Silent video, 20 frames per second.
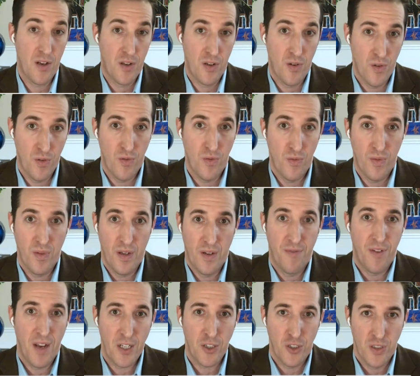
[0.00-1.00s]
to
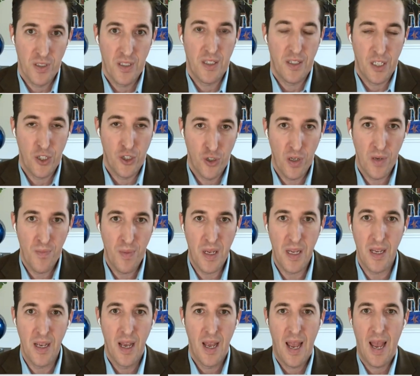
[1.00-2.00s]
infections that they should
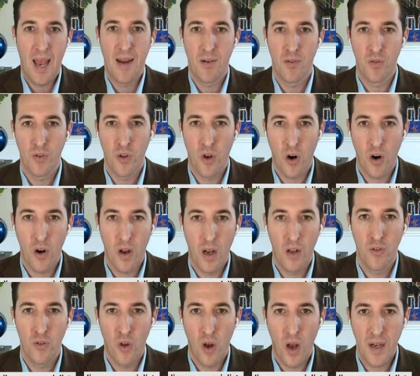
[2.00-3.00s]
be, and
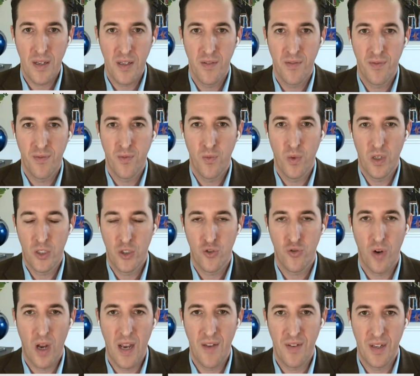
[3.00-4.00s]
a lot of what's
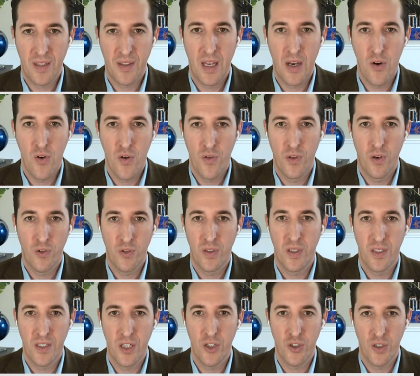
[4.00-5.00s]
driving those
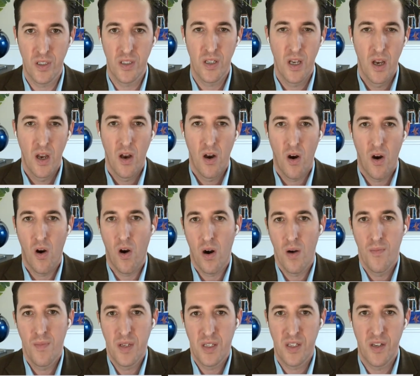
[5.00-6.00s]
decisions
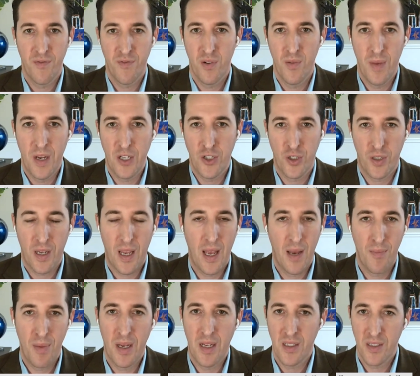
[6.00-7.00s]
are misinformation
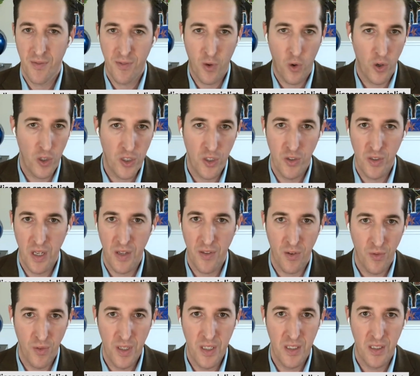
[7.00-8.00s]
campaigns. Of course, there's
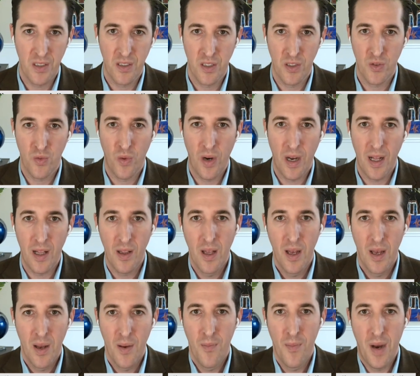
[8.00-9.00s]
other reasons as well,
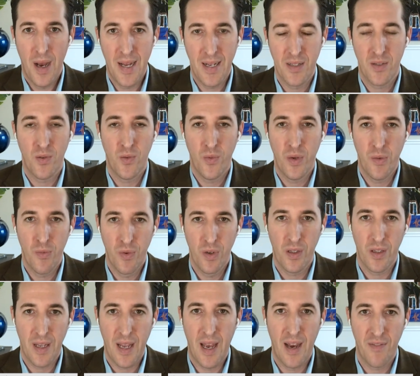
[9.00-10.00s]
but we
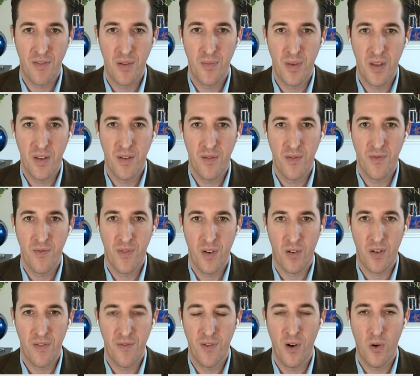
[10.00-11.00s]
really have to be
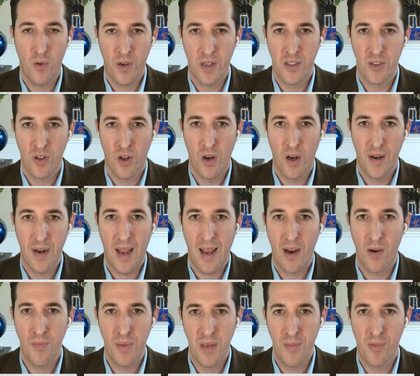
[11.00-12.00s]
very focused on
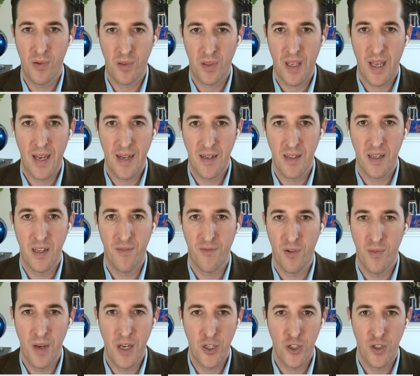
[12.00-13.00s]
how people get
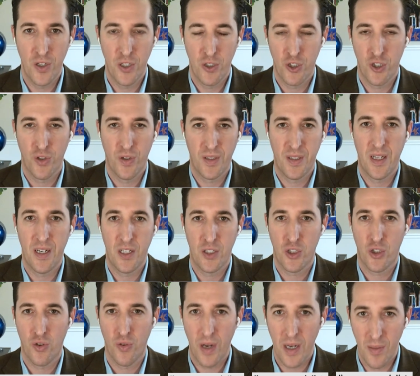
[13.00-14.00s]
information, ensuring that it's
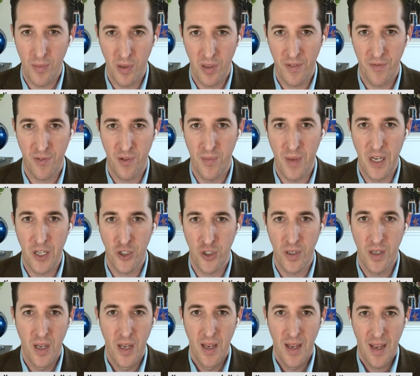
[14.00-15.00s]
credible
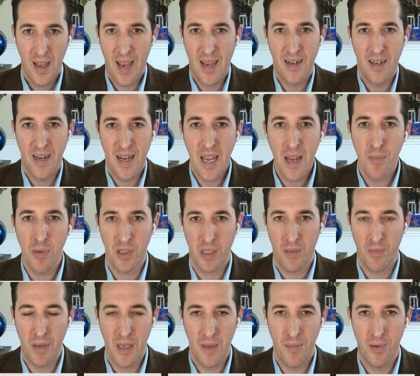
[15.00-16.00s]
information, and
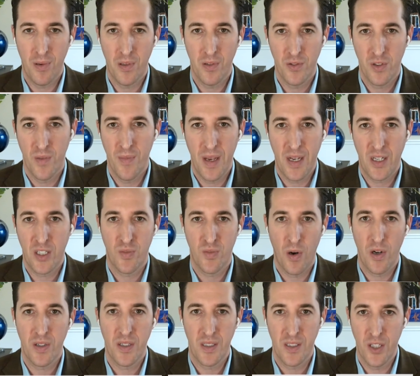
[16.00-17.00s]
enabling people to make
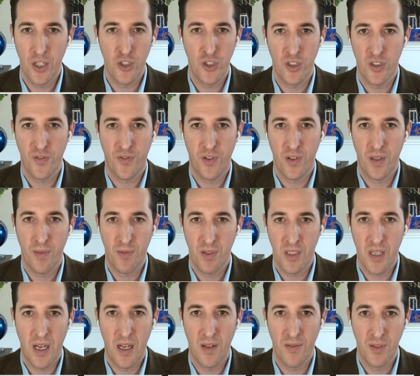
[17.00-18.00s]
smart decisions for
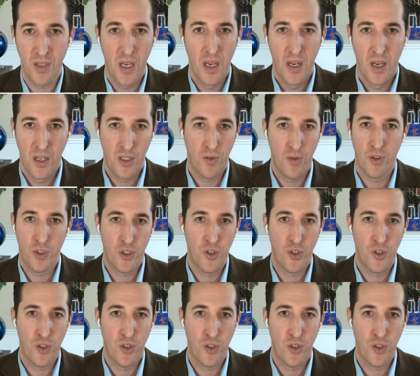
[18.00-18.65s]
themselves to